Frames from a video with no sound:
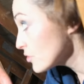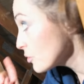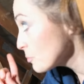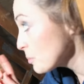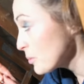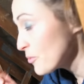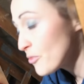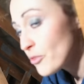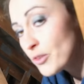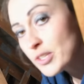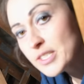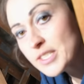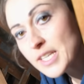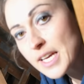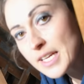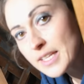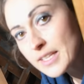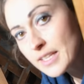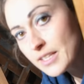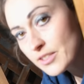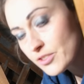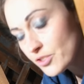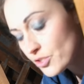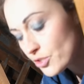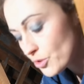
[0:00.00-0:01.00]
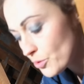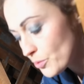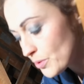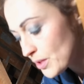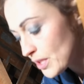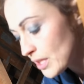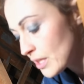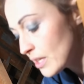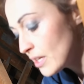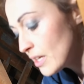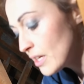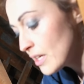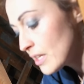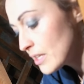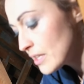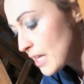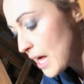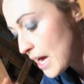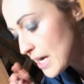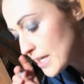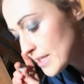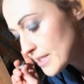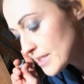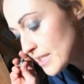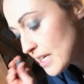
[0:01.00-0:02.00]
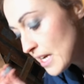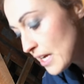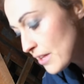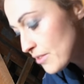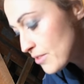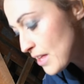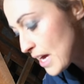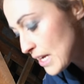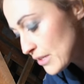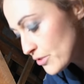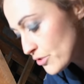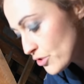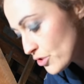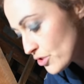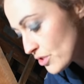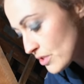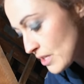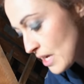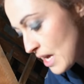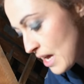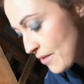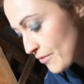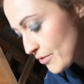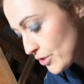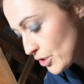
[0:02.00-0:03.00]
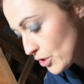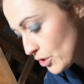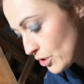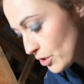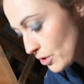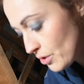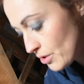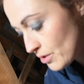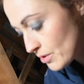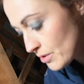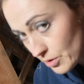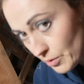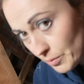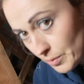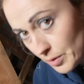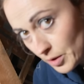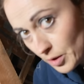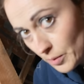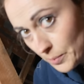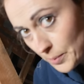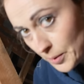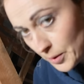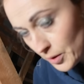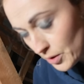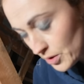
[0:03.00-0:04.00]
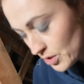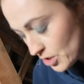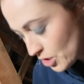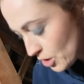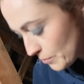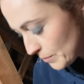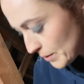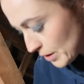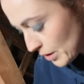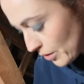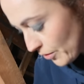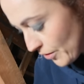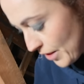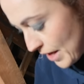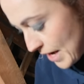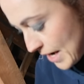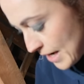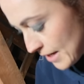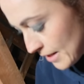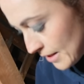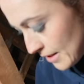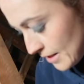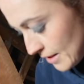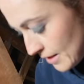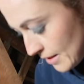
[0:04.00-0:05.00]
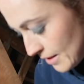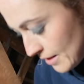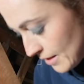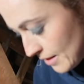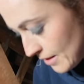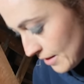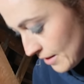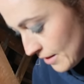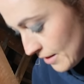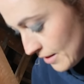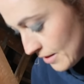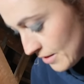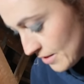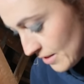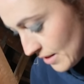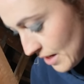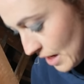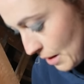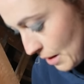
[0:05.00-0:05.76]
So before I take it to the light, that doesn't have an earth, so I'm going to put a terminal on there to